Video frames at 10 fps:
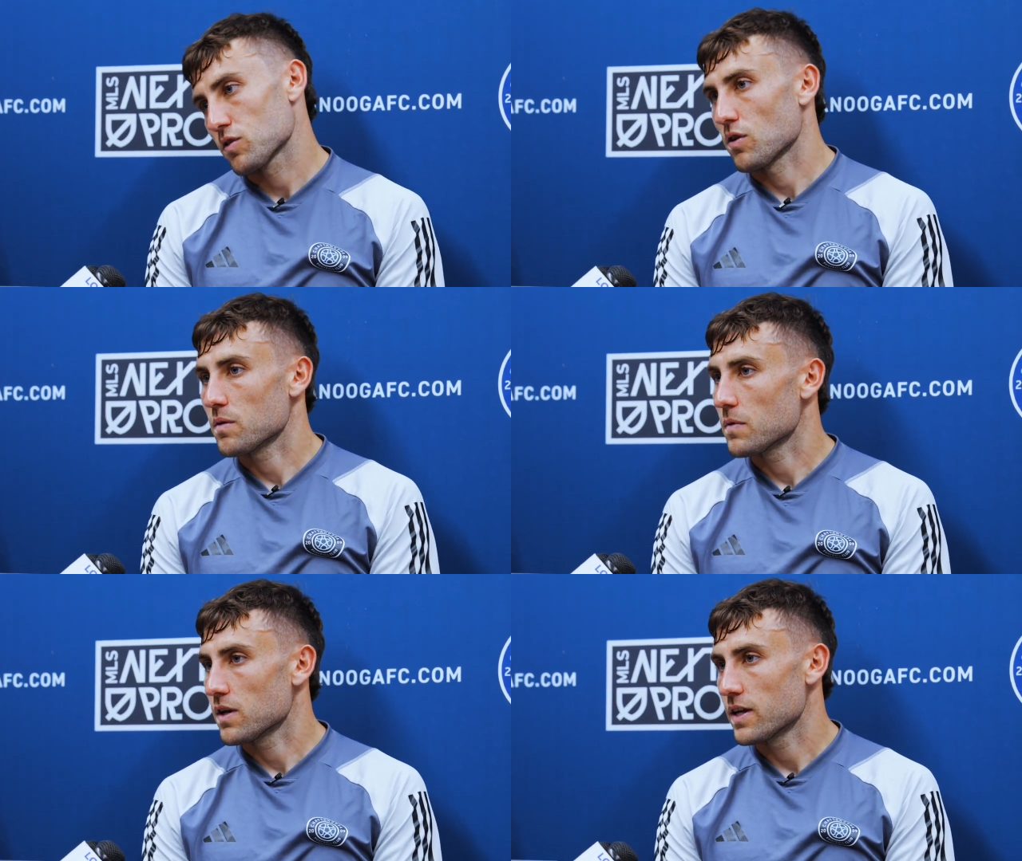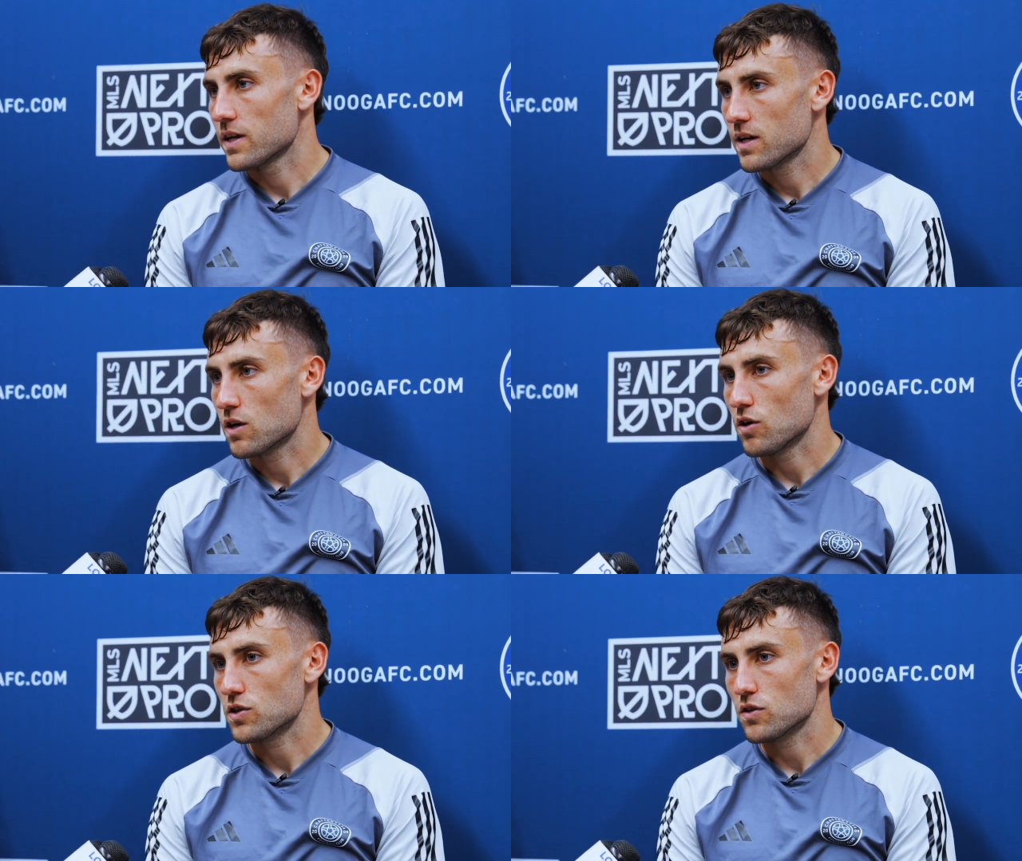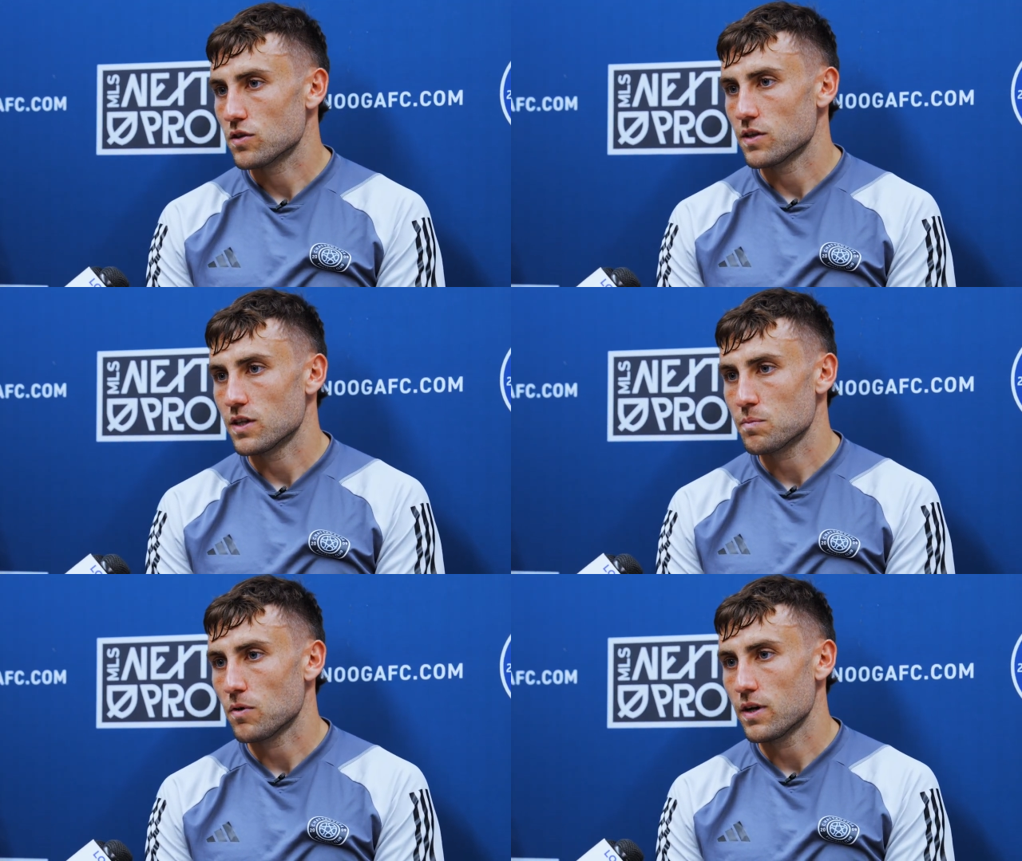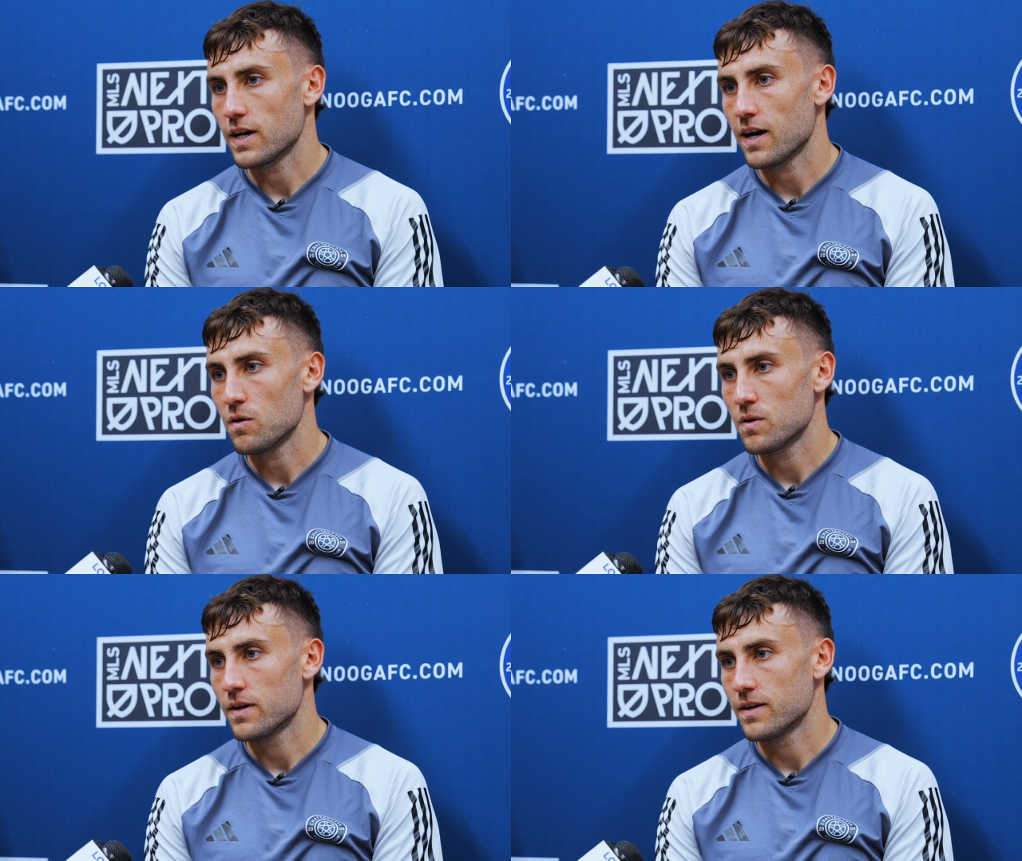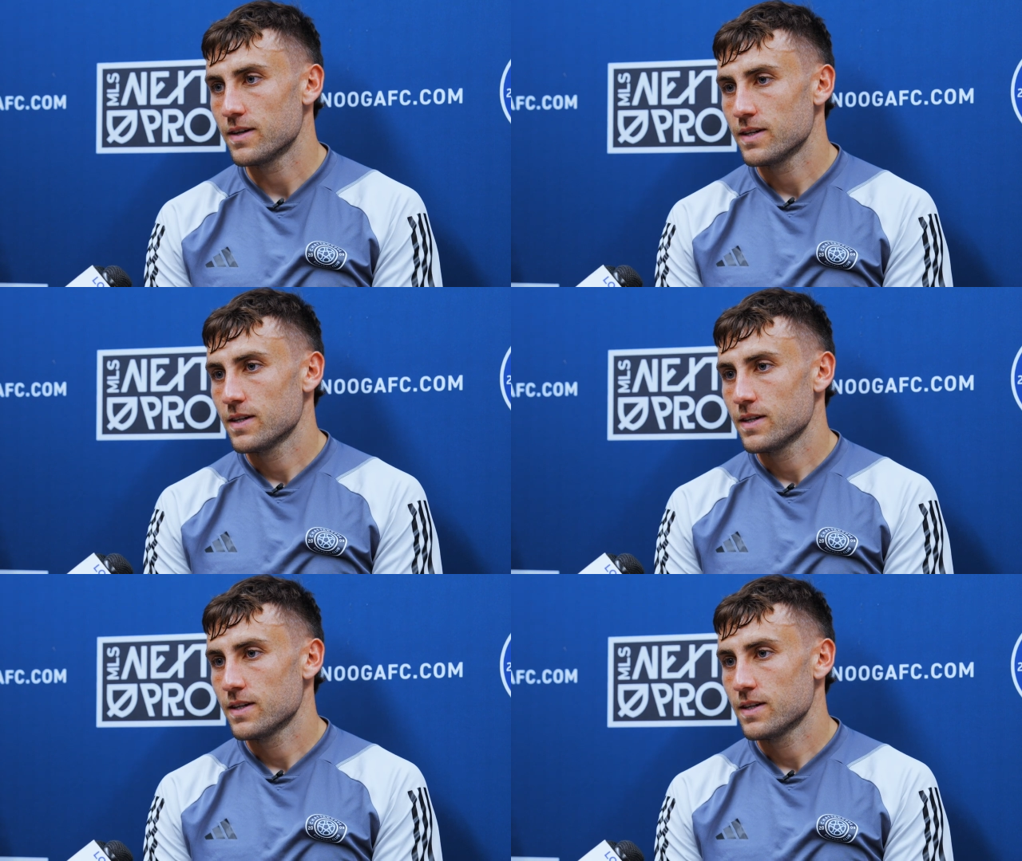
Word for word: It's ultimately cost us at this point now. And